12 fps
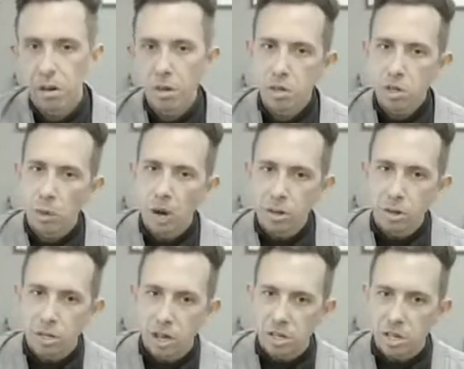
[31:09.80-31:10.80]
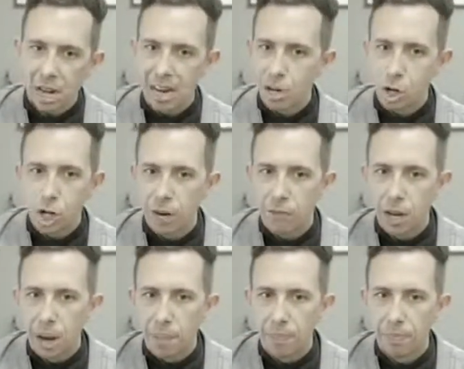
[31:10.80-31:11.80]
So what I'll do is I'll just kind of shift
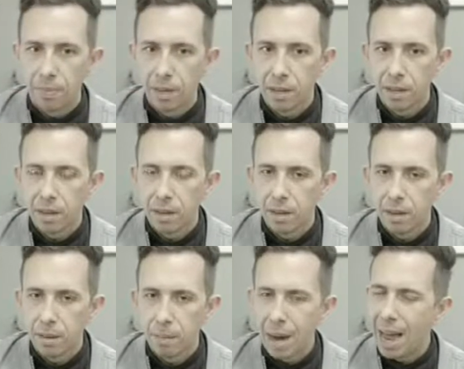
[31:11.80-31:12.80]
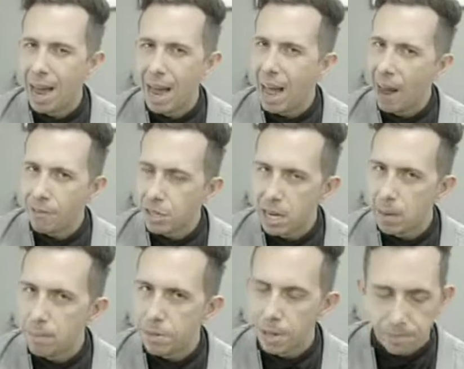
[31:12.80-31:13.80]
up by a half
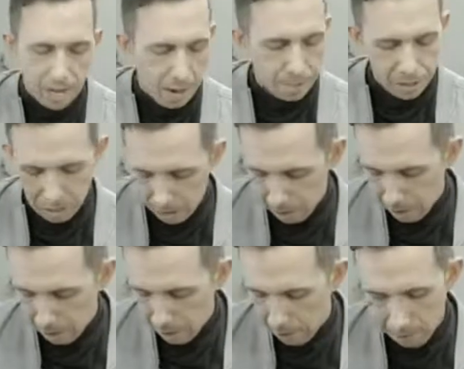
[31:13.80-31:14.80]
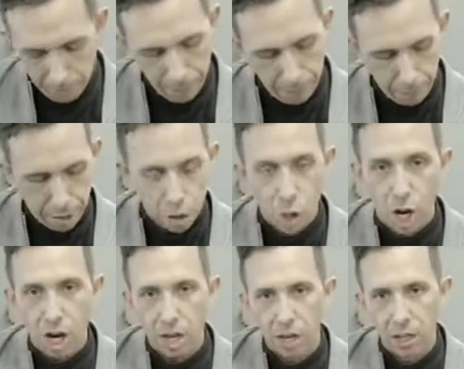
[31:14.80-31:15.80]
step sometimes for the
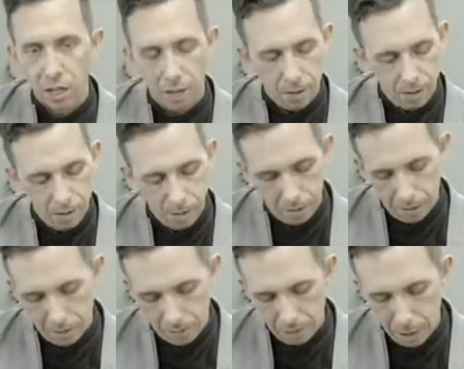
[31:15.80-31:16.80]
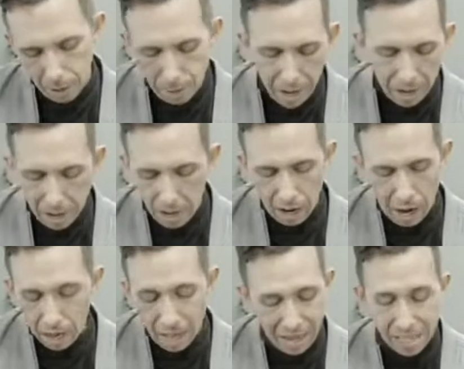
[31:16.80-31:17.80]
chuck. But a
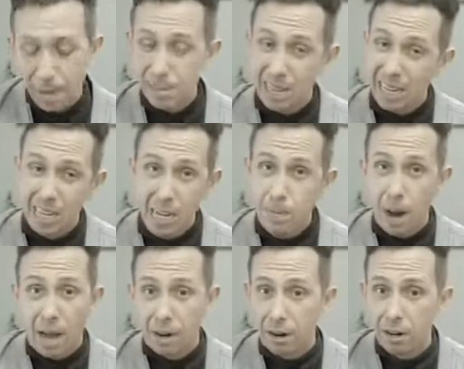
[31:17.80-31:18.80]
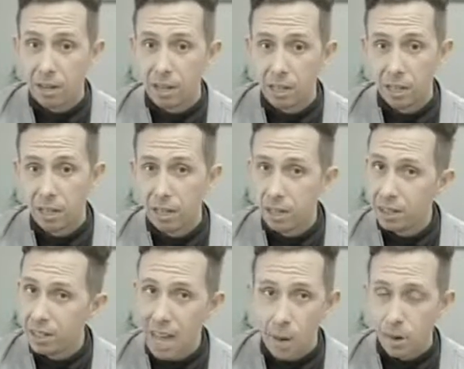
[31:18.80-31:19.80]
lot of times, like an E minor,
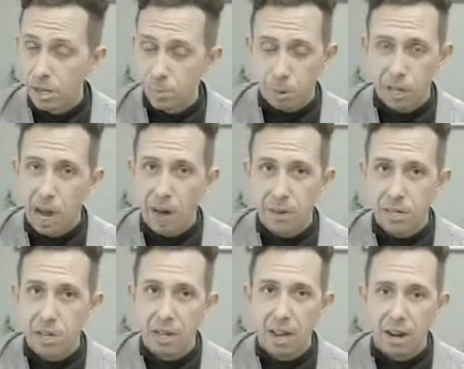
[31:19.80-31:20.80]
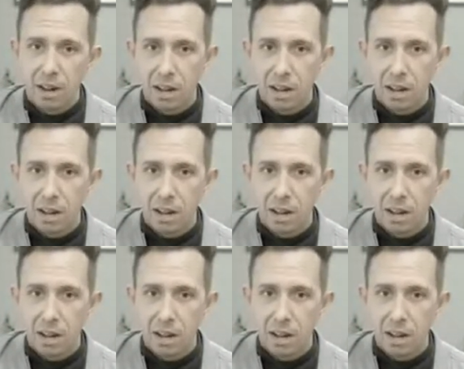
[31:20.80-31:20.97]
that one's pretty obvious a lot.